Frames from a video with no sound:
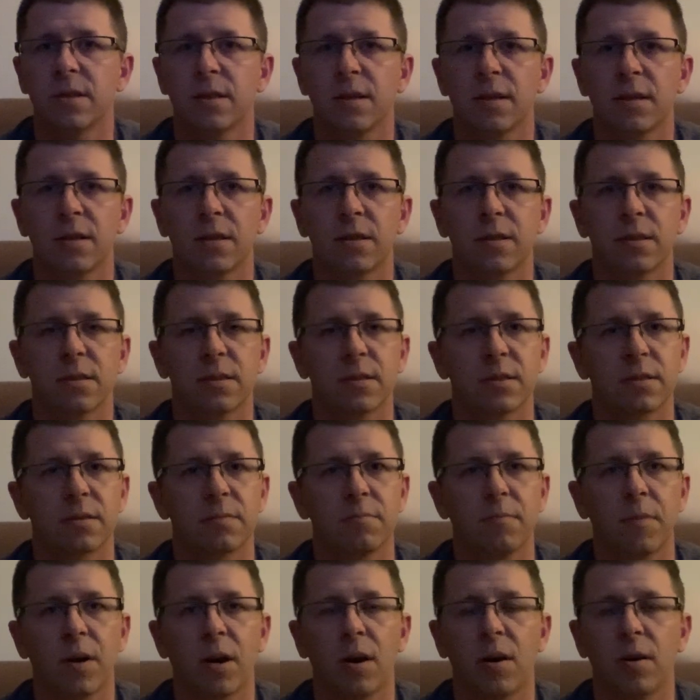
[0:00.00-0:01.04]
there's
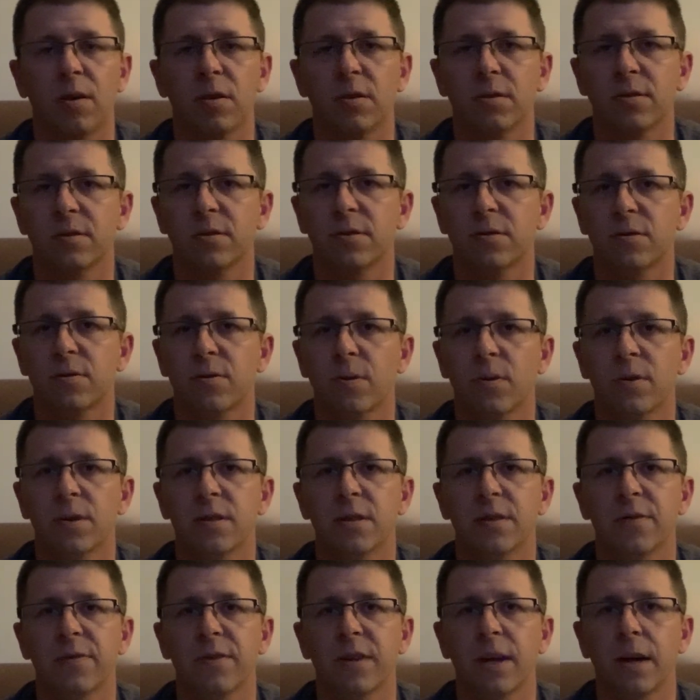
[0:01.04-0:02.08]
all
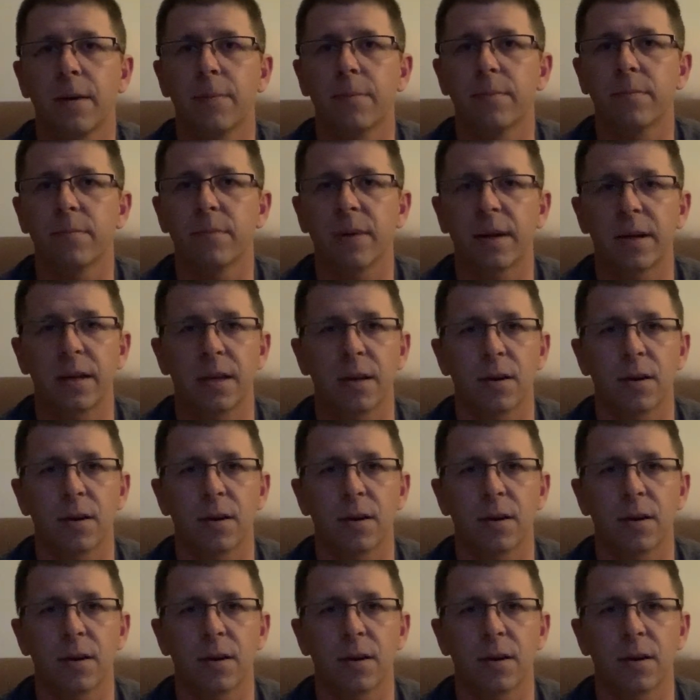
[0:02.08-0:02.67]
sorts of them,